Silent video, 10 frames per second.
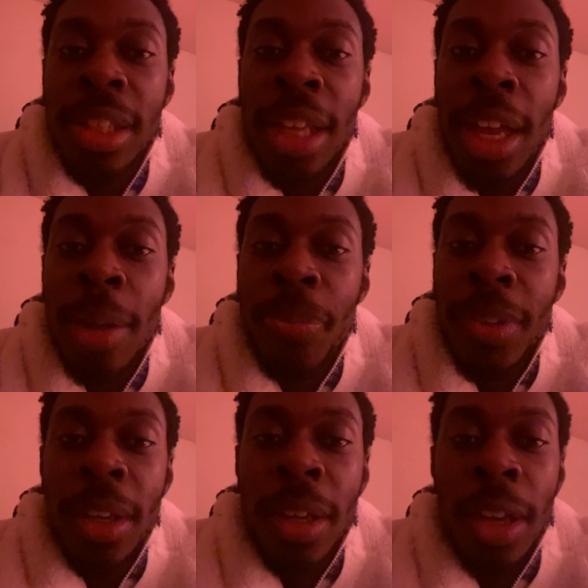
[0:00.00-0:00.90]
that
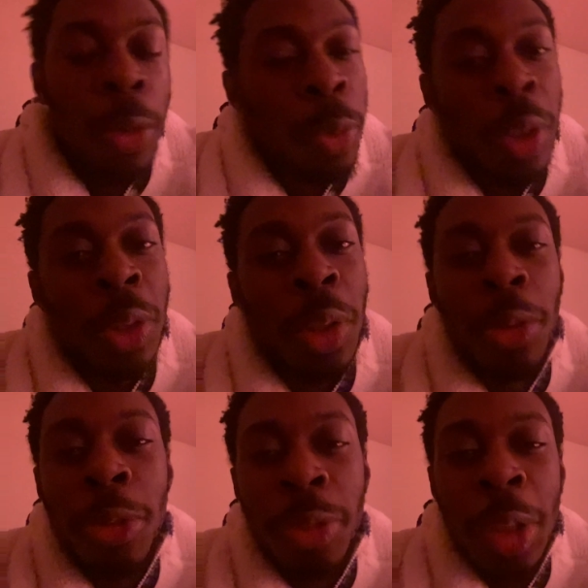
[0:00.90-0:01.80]
if we
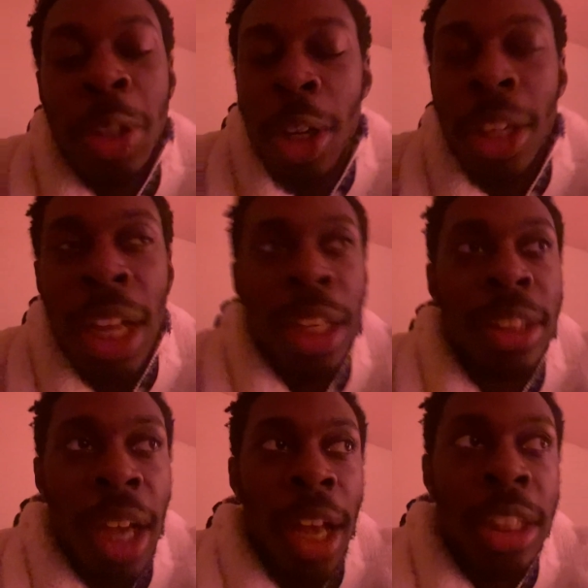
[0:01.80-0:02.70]
don't feel all that
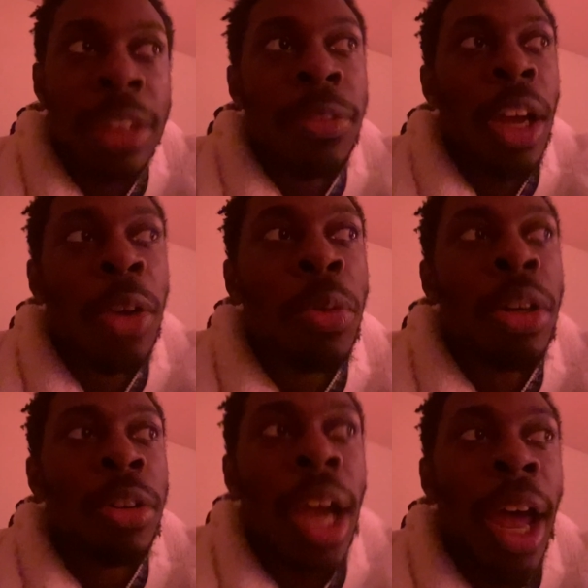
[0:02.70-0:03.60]
satisfied where
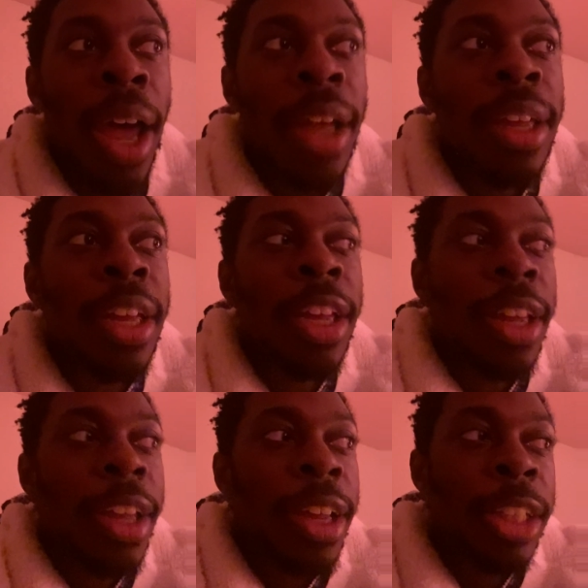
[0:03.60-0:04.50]
we're at,
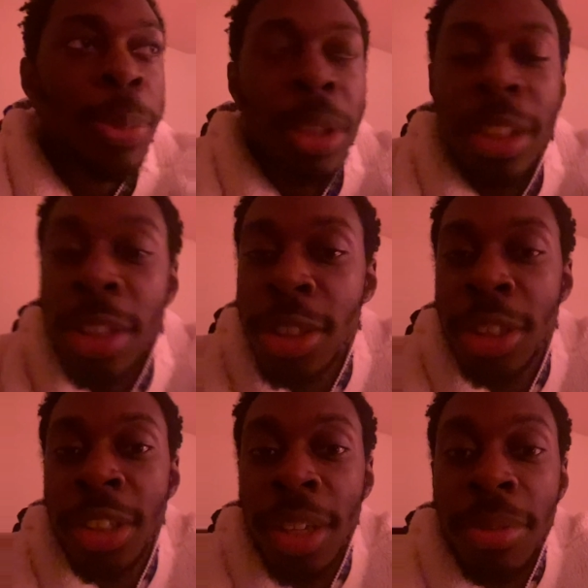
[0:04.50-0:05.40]
it's because there's
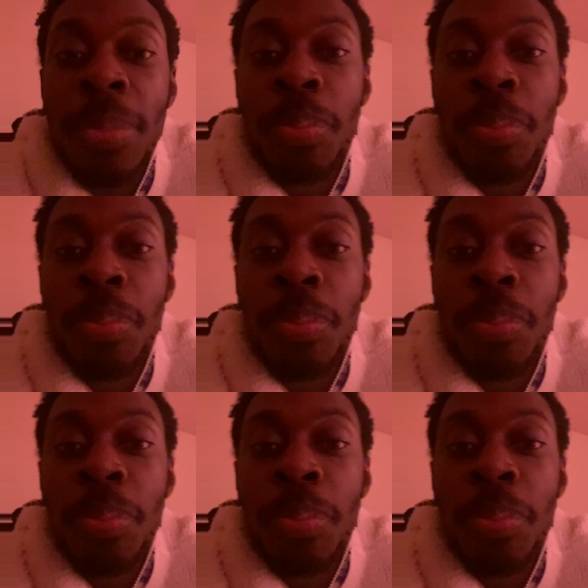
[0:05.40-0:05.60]
something